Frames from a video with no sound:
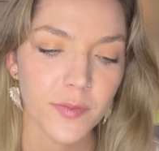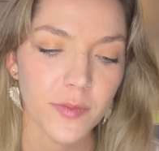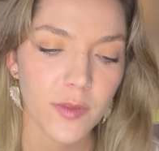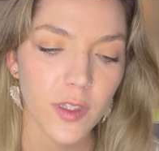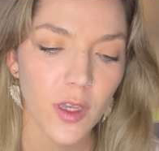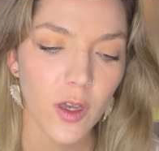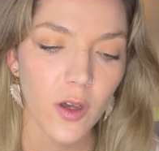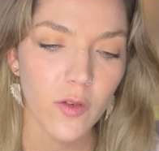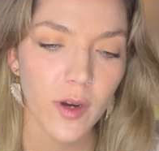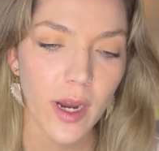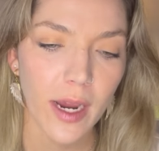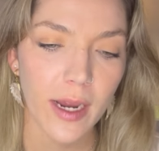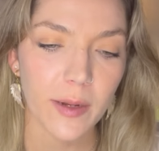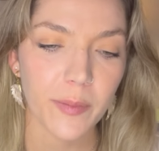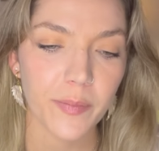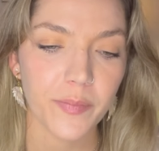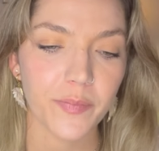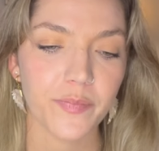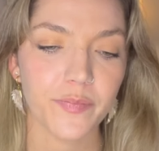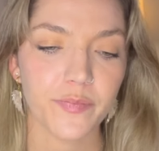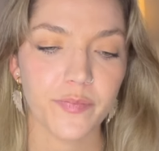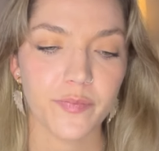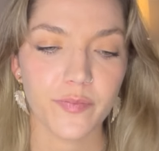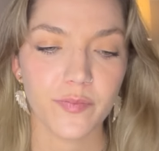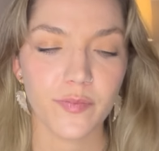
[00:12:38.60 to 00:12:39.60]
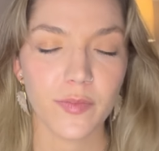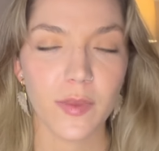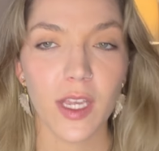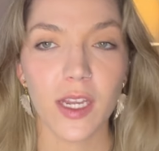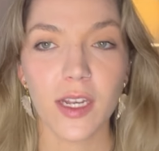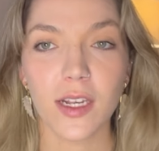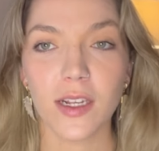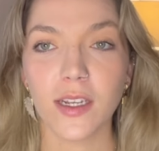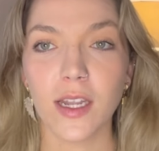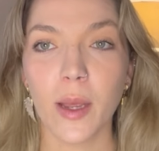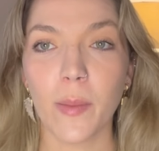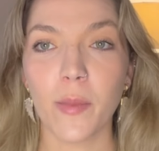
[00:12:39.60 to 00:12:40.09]
All right,
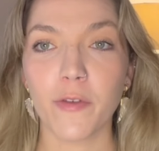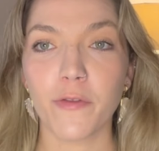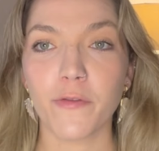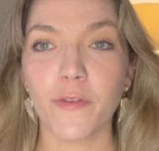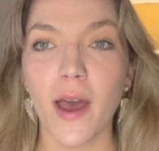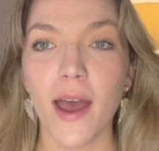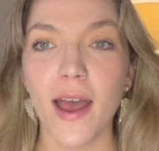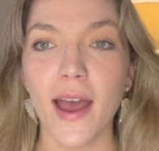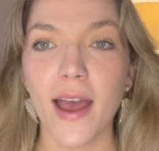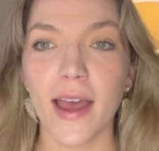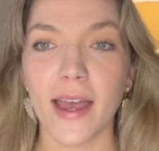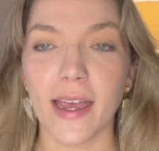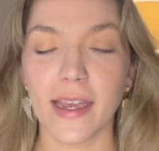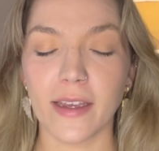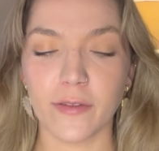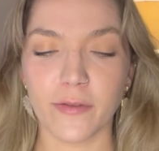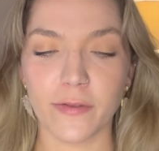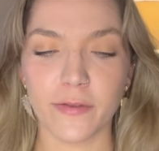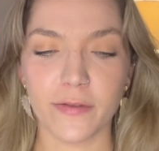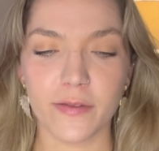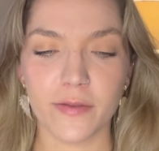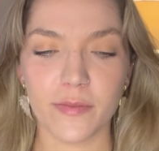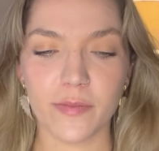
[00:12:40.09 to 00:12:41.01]
number five.